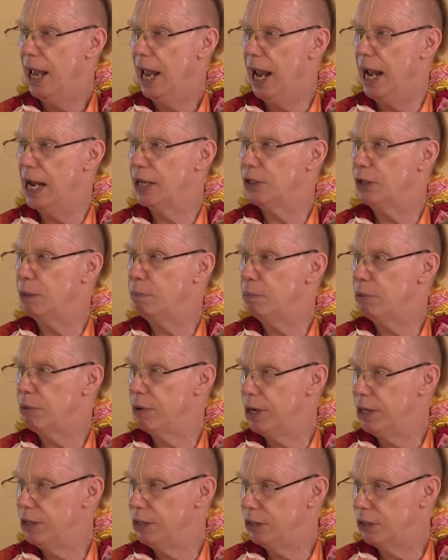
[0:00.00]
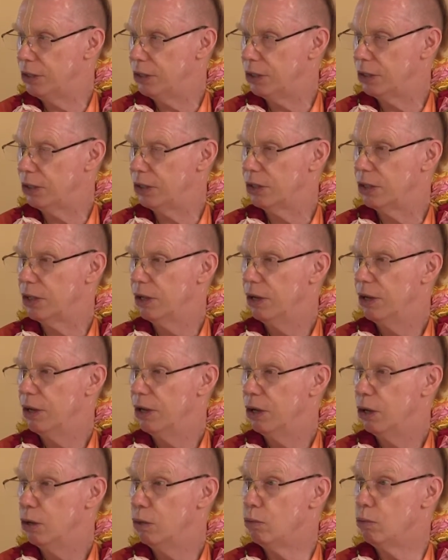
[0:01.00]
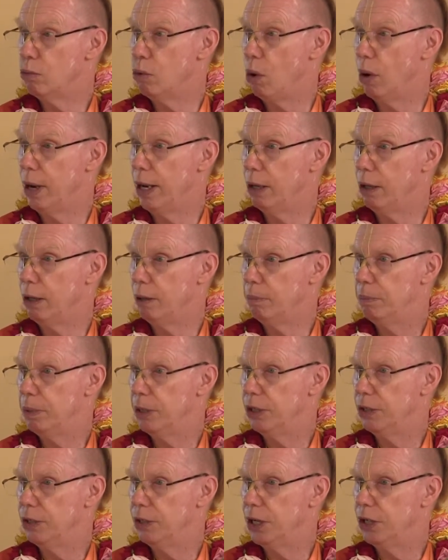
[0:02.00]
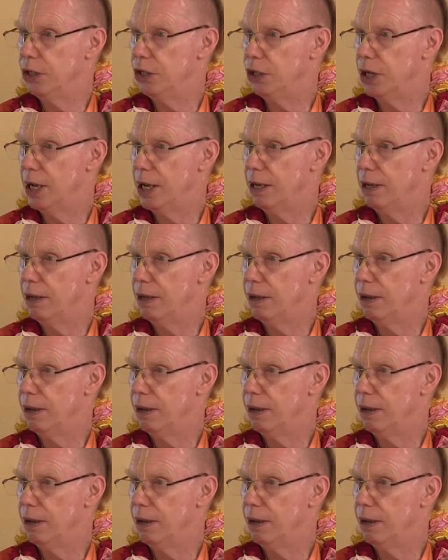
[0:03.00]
as a prince, royal position,